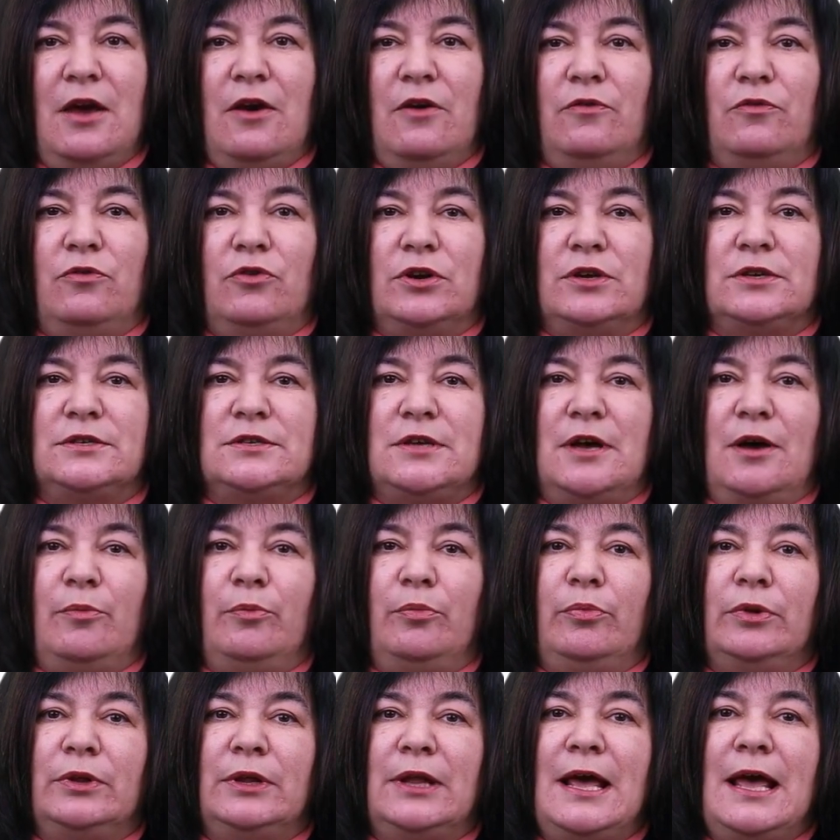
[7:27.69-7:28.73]
for
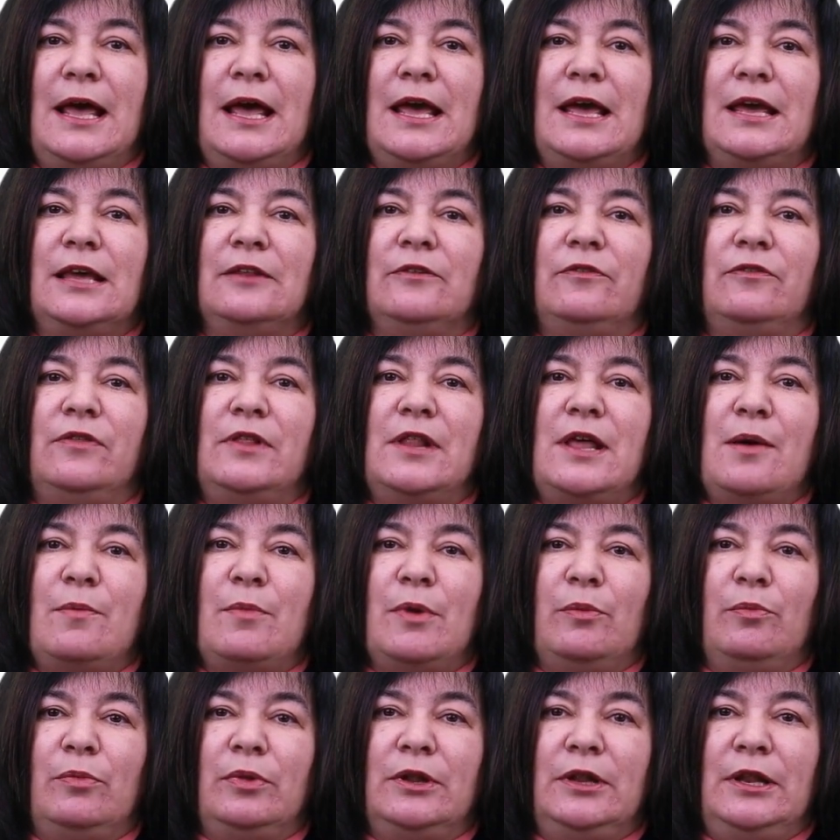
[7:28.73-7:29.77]
example,
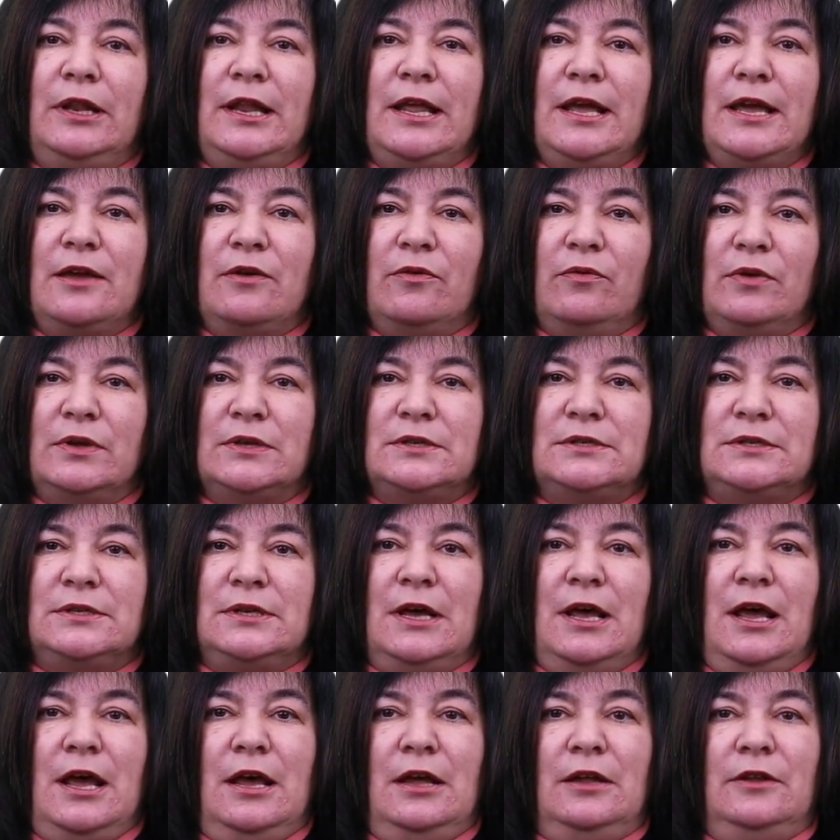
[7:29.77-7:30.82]
inflammable liquids
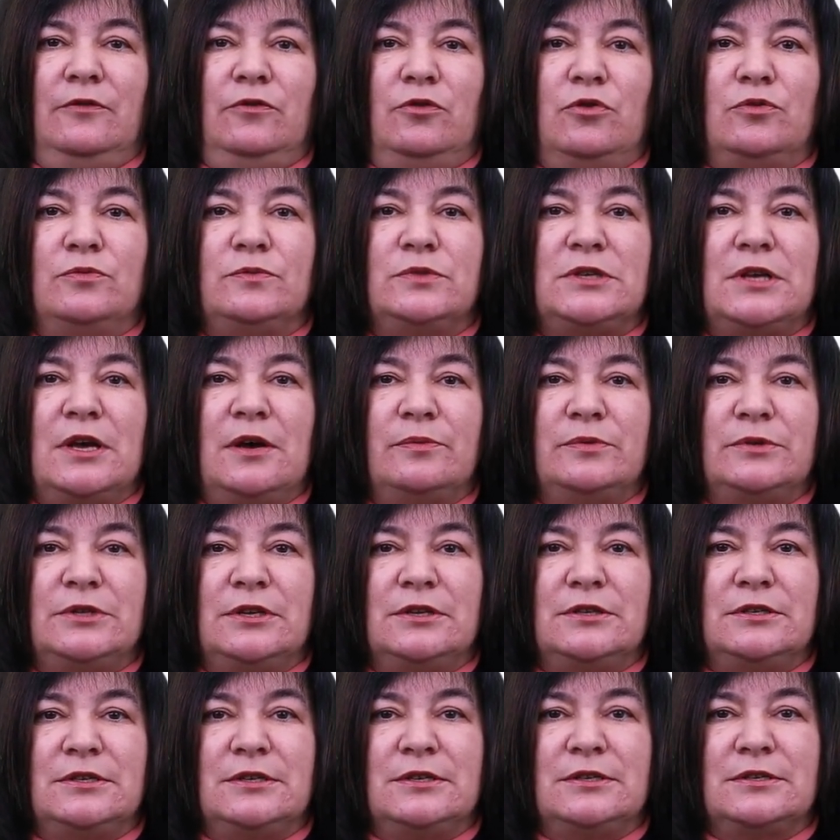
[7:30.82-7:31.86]
and firm
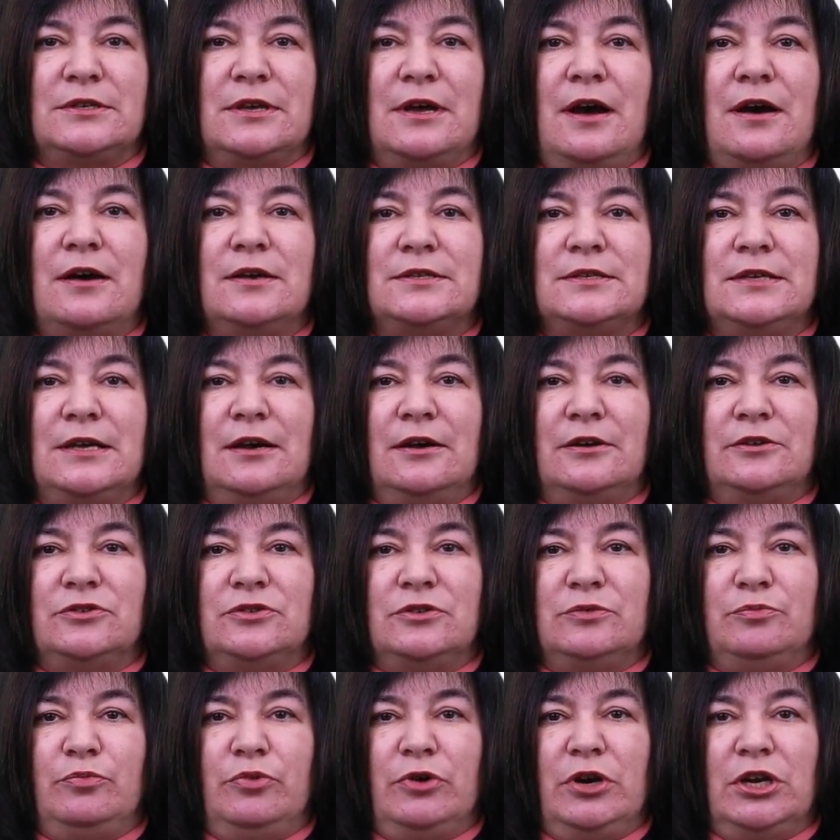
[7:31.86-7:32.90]
substances, gases
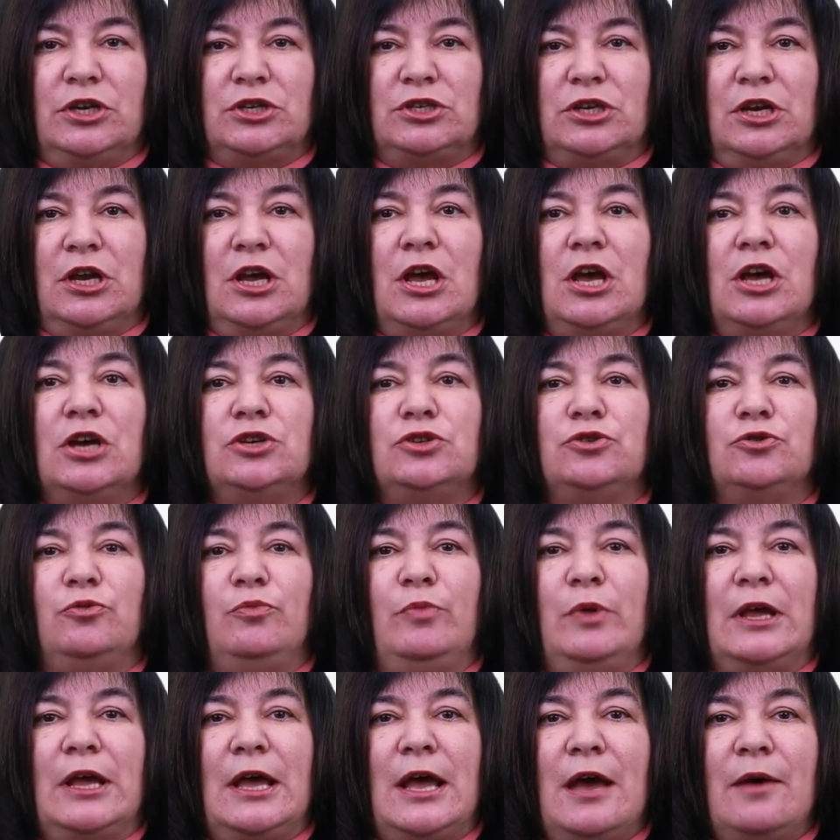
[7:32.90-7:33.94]
under pressure, should
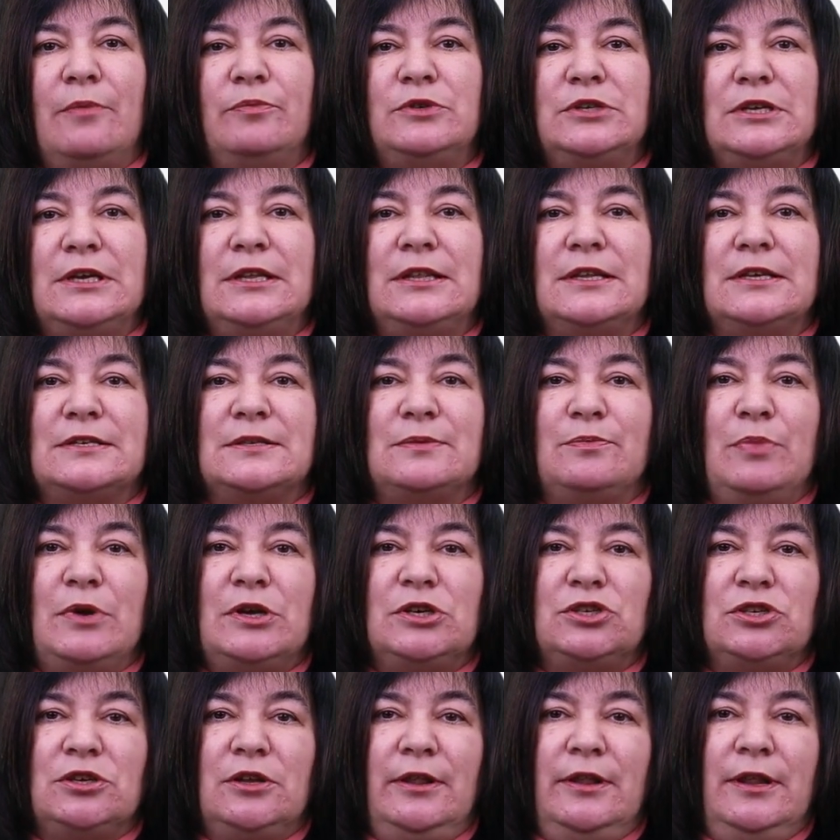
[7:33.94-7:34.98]
be kept in
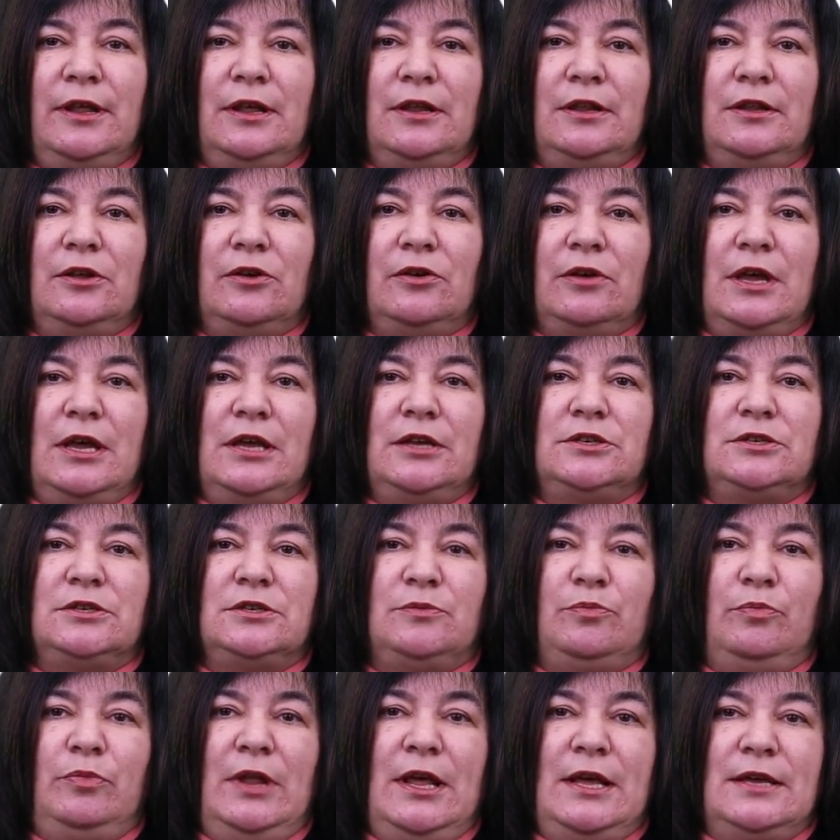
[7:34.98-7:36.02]
especially located
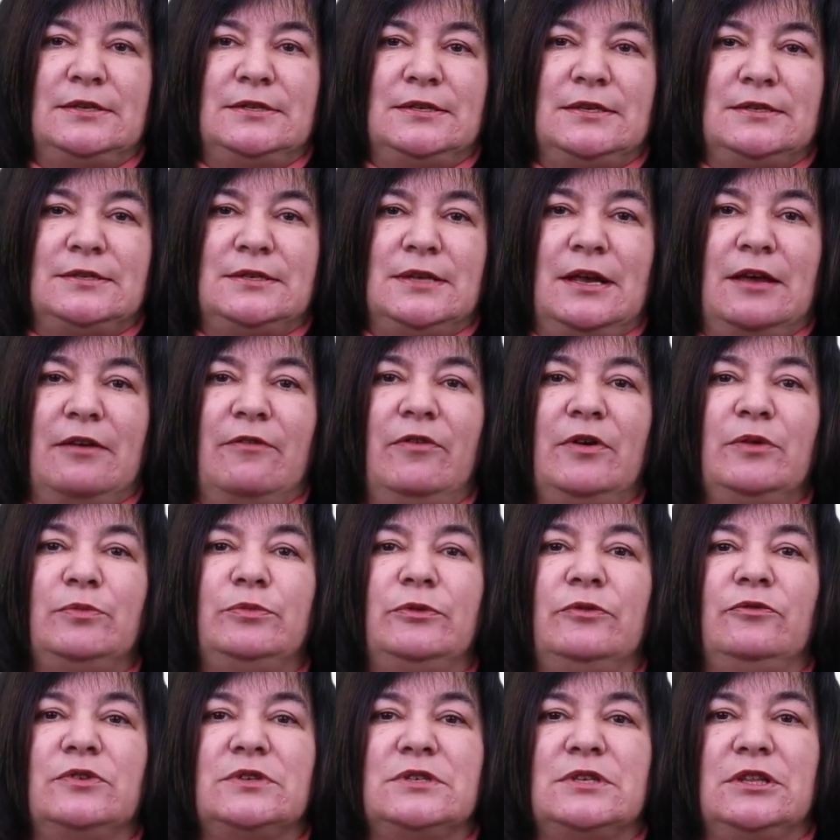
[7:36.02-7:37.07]
places equipped
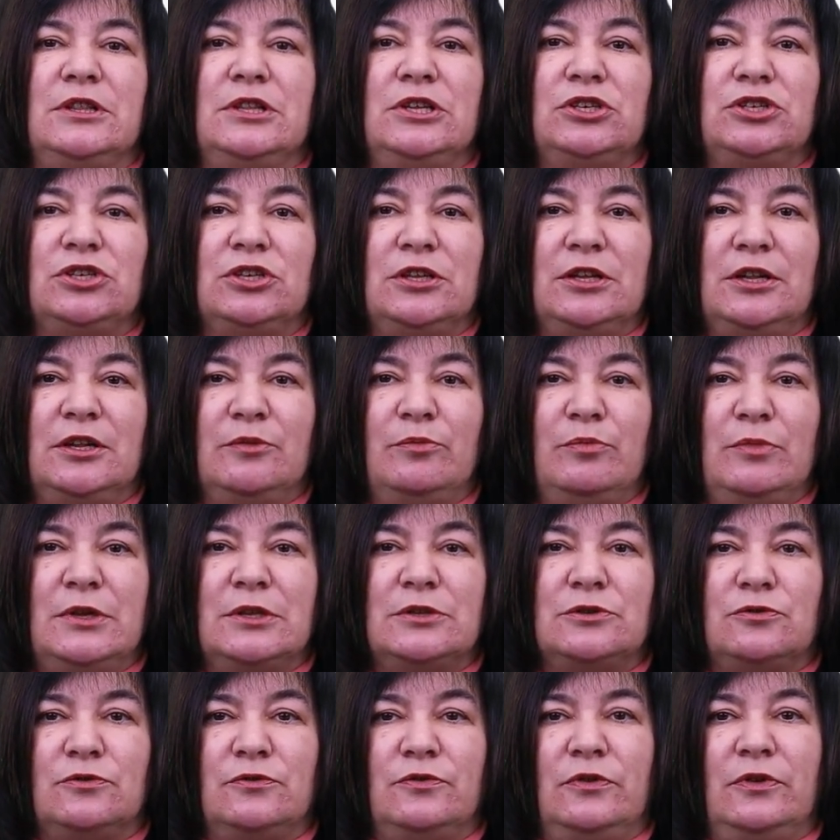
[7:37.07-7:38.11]
with additional
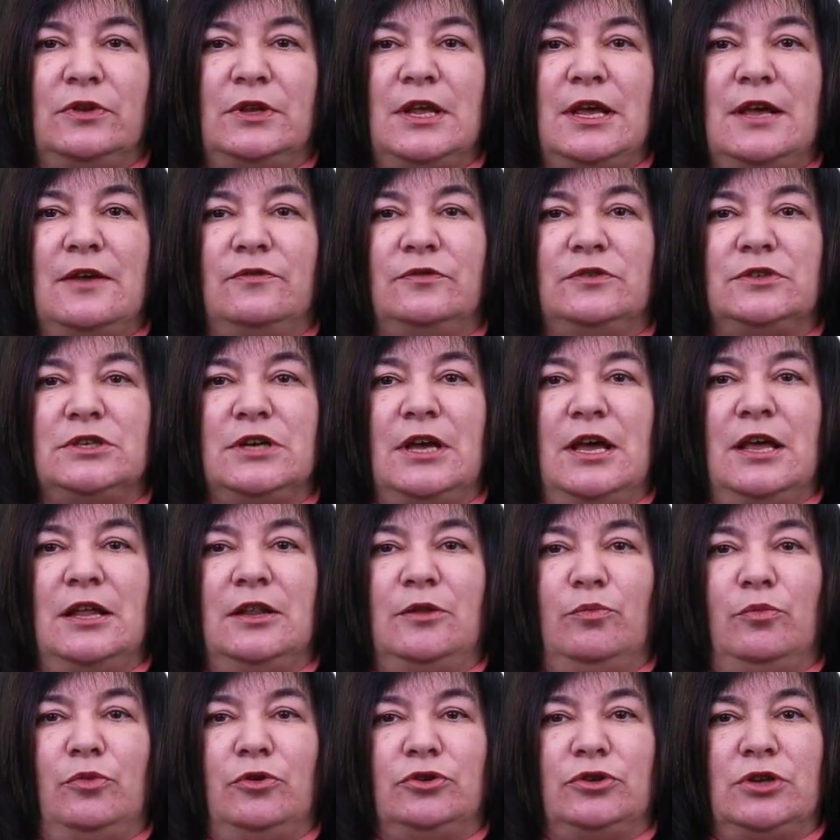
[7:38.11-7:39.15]
means of safety
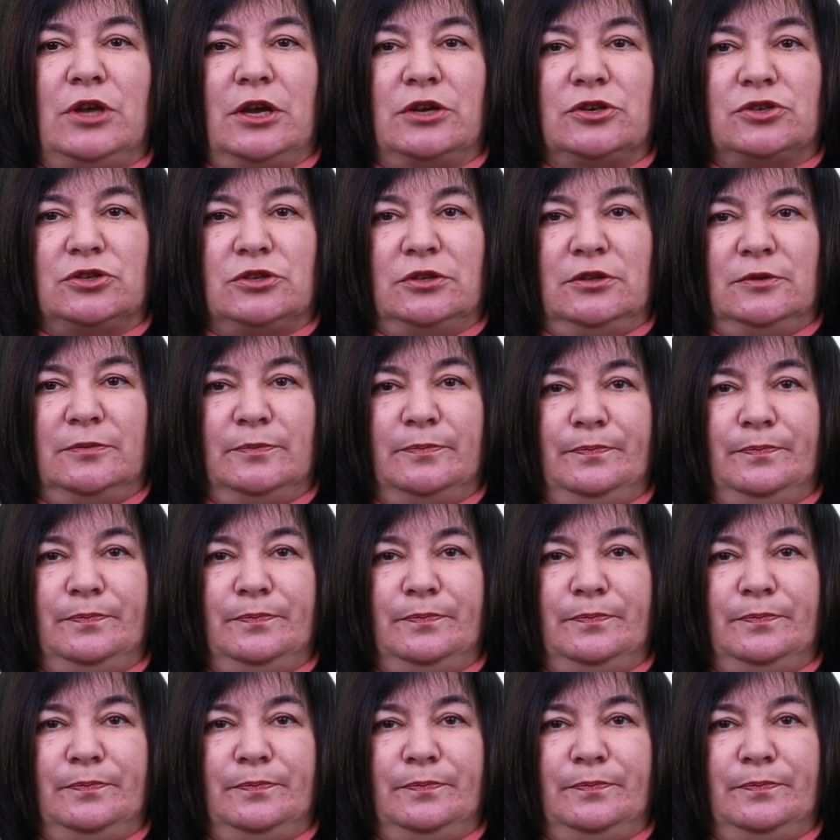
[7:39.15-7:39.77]
and protection.